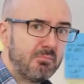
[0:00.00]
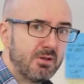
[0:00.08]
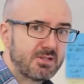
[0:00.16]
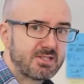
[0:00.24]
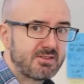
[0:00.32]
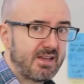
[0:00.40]

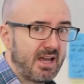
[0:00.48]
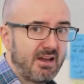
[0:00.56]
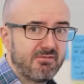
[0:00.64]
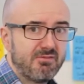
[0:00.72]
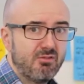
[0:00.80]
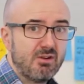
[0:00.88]
Plus, they
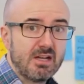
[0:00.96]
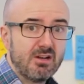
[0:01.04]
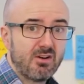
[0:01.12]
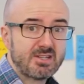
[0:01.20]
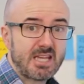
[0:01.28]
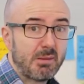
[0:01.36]
have a really
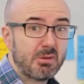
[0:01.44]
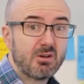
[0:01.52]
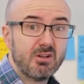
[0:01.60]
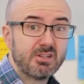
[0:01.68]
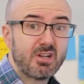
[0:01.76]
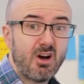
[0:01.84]
nice happy
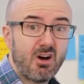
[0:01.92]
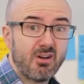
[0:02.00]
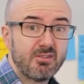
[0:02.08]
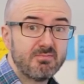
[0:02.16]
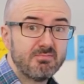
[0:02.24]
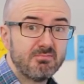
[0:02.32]
coloured
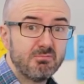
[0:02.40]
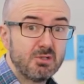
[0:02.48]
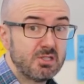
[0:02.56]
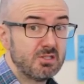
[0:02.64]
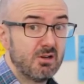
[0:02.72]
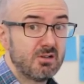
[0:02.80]
card,
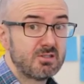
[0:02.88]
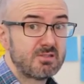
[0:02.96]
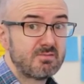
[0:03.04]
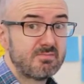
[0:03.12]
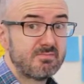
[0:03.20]
which is nice.